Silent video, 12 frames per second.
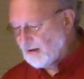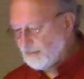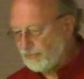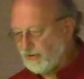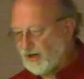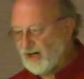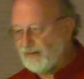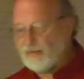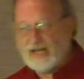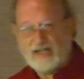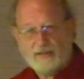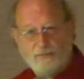
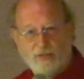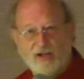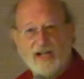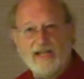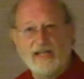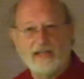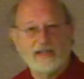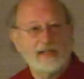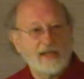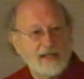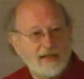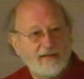primate brain,
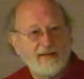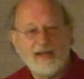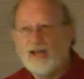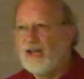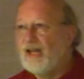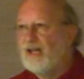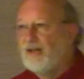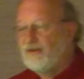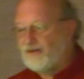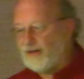the